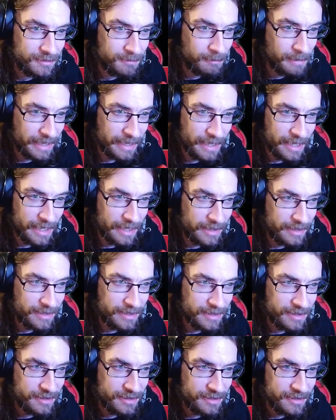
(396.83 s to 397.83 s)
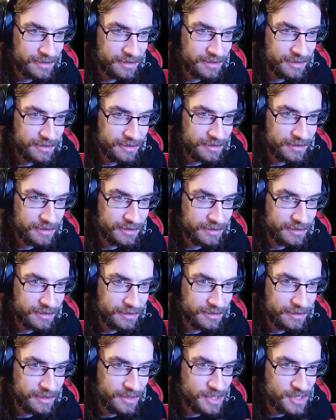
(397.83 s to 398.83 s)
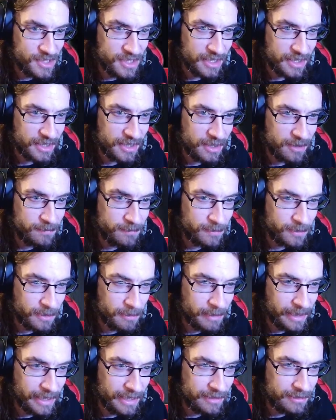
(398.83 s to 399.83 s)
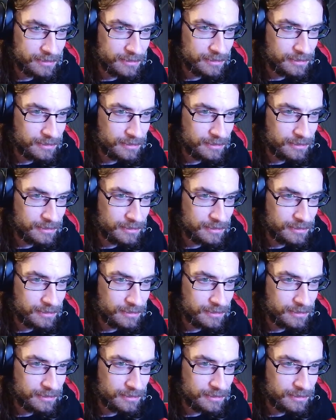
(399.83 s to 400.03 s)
My guy, you, you, you just gotta go for it, man.